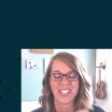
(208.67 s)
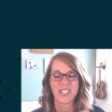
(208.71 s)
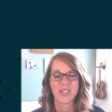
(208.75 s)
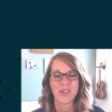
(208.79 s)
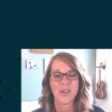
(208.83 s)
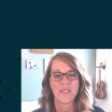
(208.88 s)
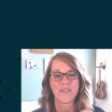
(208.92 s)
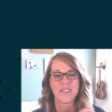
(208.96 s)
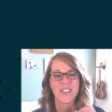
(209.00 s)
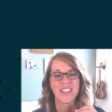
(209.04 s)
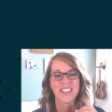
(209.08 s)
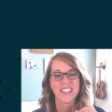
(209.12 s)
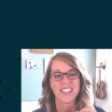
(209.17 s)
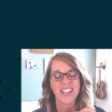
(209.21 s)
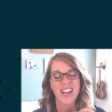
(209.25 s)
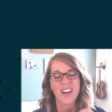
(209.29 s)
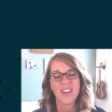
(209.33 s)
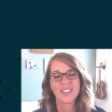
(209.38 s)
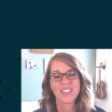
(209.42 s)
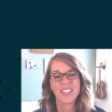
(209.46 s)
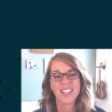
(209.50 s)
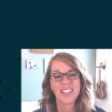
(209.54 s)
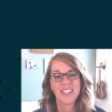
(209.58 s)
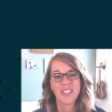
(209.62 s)
Now, if that
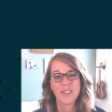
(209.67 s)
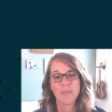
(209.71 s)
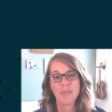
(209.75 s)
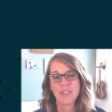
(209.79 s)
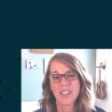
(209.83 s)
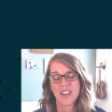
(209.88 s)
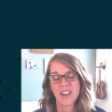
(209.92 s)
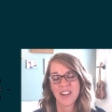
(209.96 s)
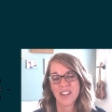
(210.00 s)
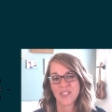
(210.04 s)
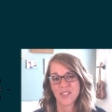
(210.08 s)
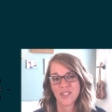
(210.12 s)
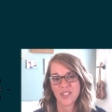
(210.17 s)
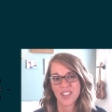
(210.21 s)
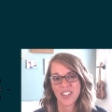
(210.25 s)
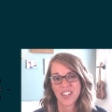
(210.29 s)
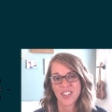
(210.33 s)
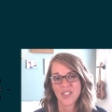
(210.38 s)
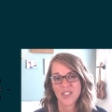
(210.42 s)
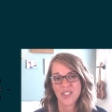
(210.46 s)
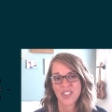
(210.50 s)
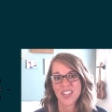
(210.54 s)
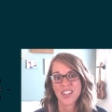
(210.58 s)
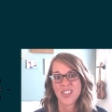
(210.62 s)
sounds a little bit
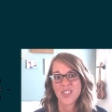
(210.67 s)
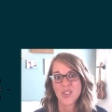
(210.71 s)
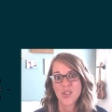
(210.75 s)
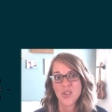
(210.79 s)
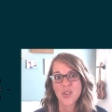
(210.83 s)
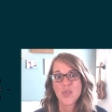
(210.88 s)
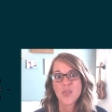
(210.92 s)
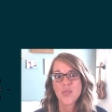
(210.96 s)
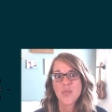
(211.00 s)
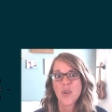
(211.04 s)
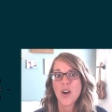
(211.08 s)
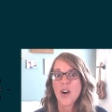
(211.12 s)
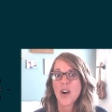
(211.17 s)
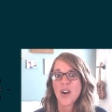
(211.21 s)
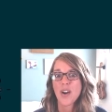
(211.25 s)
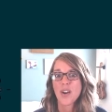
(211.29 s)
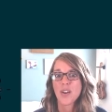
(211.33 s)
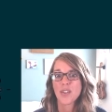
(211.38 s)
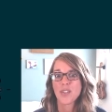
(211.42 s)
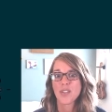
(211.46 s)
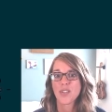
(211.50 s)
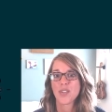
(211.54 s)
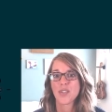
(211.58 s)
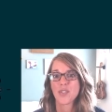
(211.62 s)
contradictory, you
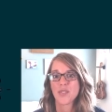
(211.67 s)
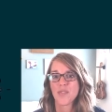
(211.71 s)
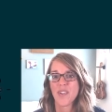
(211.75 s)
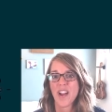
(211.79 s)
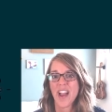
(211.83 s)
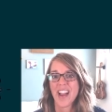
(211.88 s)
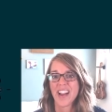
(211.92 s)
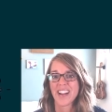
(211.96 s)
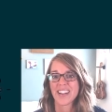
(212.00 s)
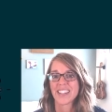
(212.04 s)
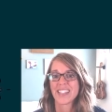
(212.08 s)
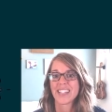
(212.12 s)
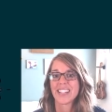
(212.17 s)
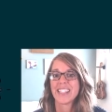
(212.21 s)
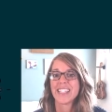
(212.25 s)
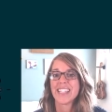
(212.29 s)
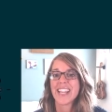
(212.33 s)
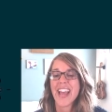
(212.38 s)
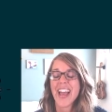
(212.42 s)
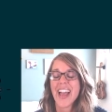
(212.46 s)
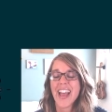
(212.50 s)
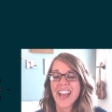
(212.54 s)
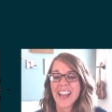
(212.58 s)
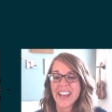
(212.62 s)
are correct.
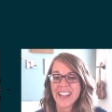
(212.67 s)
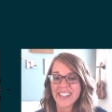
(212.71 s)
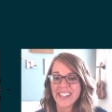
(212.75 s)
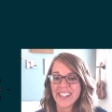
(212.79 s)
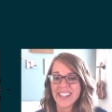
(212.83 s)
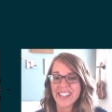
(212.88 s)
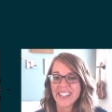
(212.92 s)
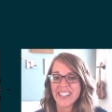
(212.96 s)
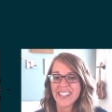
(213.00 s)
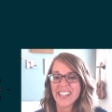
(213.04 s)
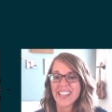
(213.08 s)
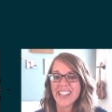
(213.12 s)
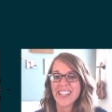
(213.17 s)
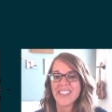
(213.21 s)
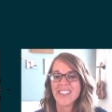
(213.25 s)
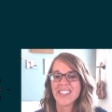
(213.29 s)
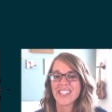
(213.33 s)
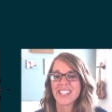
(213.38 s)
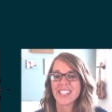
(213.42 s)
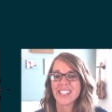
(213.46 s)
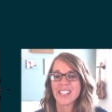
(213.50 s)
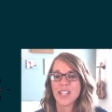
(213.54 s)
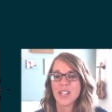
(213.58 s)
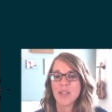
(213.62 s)
Technically,
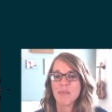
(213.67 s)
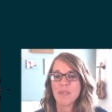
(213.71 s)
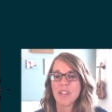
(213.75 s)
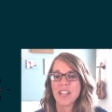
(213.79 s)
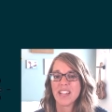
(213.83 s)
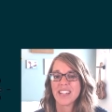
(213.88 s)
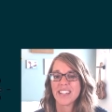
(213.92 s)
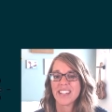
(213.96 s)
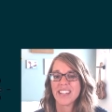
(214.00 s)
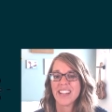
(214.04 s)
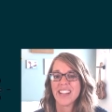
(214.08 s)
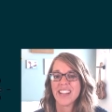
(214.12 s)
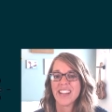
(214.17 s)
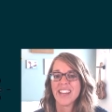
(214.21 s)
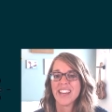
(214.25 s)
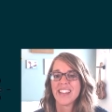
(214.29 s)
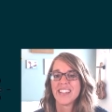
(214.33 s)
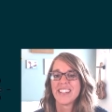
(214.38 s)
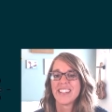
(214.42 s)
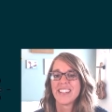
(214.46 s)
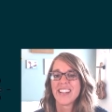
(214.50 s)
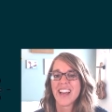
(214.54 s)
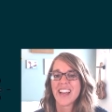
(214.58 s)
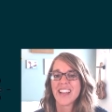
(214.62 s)
this limit
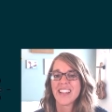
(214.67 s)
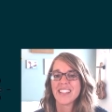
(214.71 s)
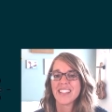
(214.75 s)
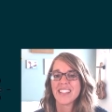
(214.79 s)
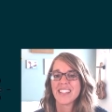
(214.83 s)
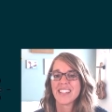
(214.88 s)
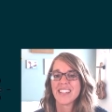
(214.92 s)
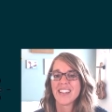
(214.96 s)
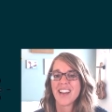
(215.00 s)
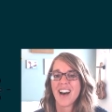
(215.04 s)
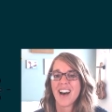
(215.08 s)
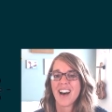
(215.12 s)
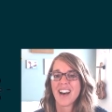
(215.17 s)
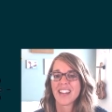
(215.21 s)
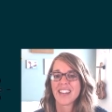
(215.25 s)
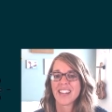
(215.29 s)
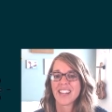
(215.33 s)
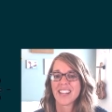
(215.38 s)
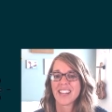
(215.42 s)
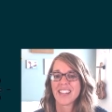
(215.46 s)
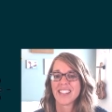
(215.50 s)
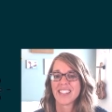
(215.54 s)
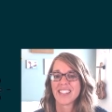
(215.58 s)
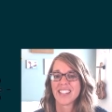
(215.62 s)
does
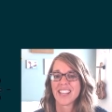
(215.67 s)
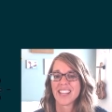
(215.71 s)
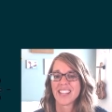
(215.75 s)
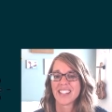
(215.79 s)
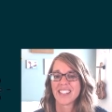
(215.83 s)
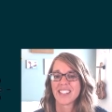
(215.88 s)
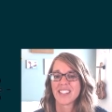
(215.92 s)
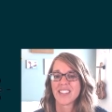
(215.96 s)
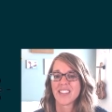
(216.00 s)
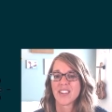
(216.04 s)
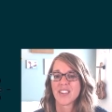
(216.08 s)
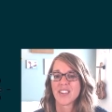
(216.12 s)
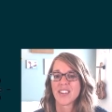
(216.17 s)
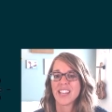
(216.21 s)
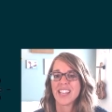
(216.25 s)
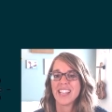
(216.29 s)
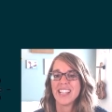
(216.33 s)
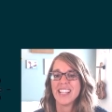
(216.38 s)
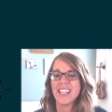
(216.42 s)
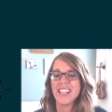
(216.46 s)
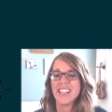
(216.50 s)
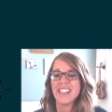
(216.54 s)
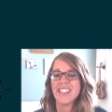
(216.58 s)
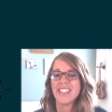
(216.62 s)
not exist. There
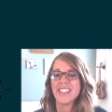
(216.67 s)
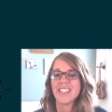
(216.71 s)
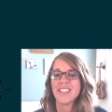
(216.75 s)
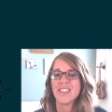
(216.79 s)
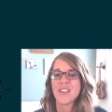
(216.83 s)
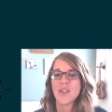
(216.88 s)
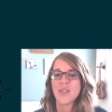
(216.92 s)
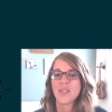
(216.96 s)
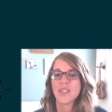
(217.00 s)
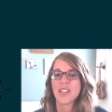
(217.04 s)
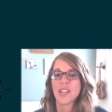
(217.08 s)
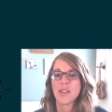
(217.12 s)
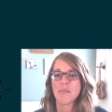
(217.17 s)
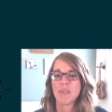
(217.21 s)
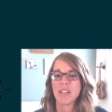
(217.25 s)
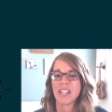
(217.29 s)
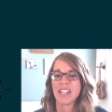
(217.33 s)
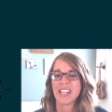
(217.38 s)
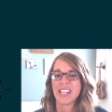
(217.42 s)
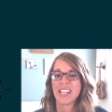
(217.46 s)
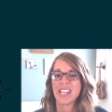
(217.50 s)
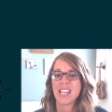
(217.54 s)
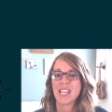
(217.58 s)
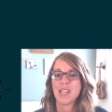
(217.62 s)
is no
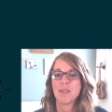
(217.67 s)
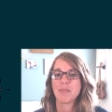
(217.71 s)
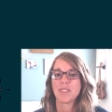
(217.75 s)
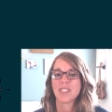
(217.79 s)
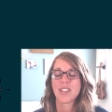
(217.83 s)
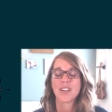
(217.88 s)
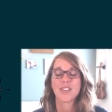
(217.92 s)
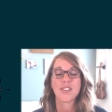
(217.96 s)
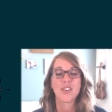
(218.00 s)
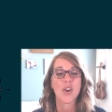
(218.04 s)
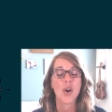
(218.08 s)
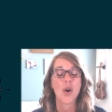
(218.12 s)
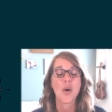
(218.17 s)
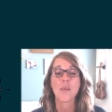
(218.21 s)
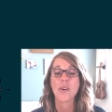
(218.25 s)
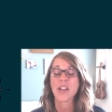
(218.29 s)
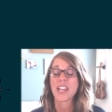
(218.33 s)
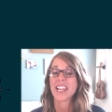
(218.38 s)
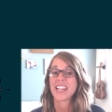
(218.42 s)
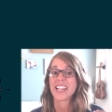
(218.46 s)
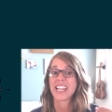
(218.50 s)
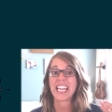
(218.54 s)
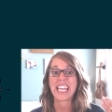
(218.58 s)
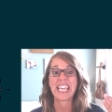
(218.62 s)
limit. It keeps on
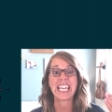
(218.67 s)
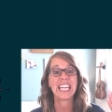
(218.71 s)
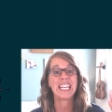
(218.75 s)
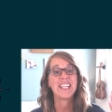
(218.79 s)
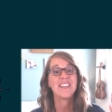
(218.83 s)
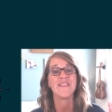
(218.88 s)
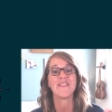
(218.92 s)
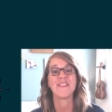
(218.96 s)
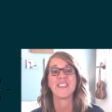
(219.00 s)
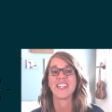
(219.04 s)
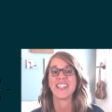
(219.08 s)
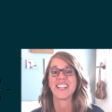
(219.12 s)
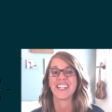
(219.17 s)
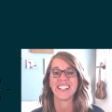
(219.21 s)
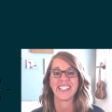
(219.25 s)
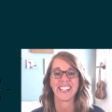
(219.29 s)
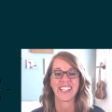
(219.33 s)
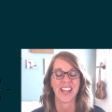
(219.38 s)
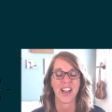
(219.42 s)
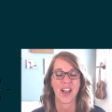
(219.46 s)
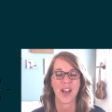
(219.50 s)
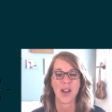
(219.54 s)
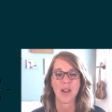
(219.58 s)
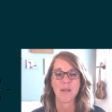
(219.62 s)
going
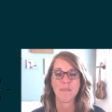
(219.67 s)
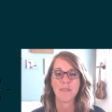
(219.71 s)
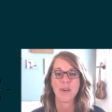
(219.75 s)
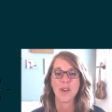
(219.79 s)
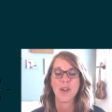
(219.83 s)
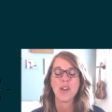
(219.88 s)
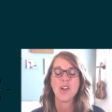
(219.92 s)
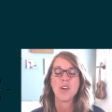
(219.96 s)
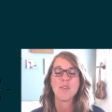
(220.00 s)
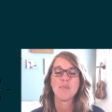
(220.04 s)
infinitely up,